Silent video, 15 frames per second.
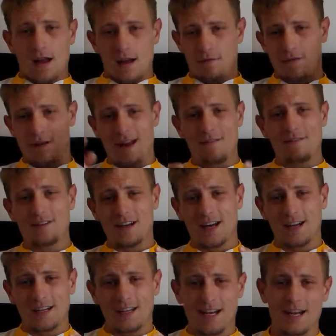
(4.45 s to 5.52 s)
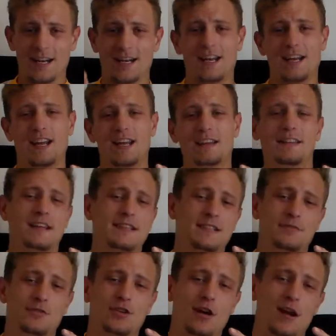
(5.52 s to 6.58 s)
If you haven't done it yet, hit that
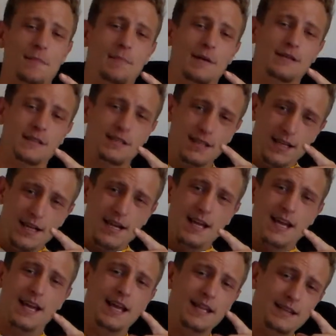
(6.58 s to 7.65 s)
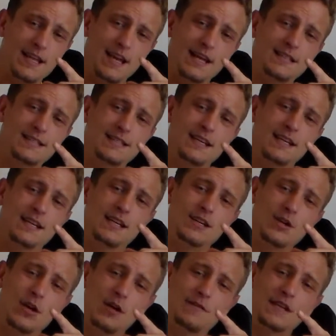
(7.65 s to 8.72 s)
subscribe button, hit that
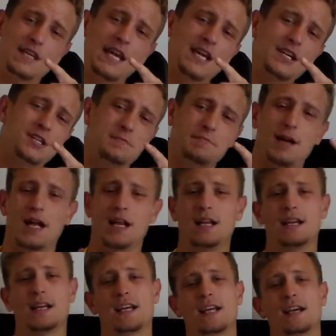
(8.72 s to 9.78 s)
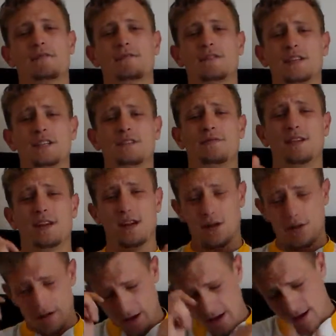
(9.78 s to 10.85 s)
notification bell and give this
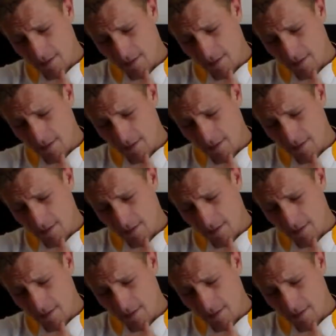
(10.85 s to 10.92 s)
video